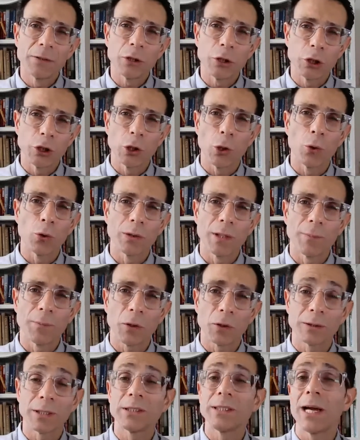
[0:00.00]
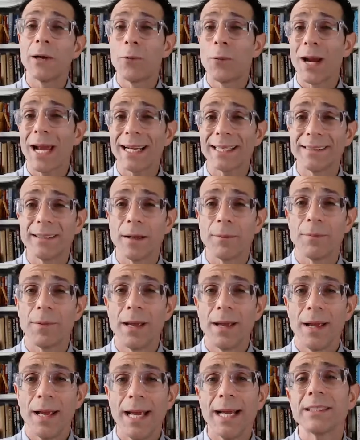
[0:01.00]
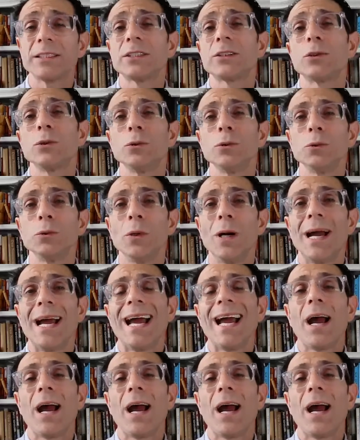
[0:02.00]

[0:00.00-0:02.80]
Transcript: to show them or to direct them as to